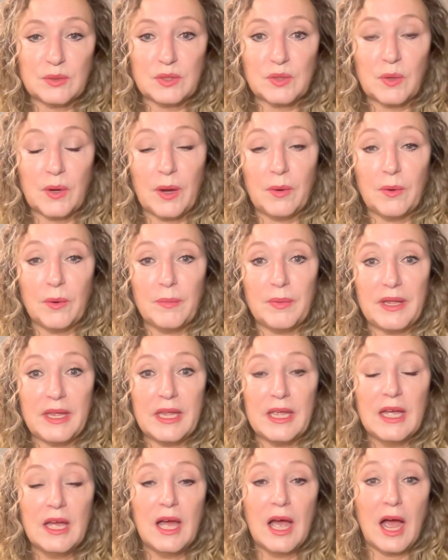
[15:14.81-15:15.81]
So I will
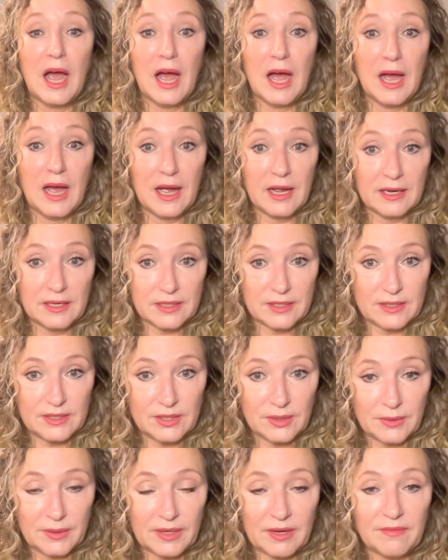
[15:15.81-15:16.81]
be uh,
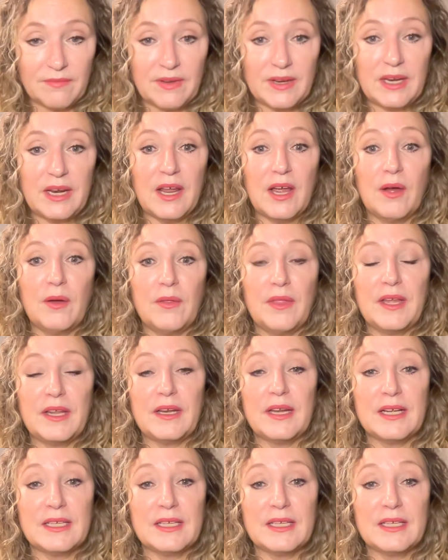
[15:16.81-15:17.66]
doing a video that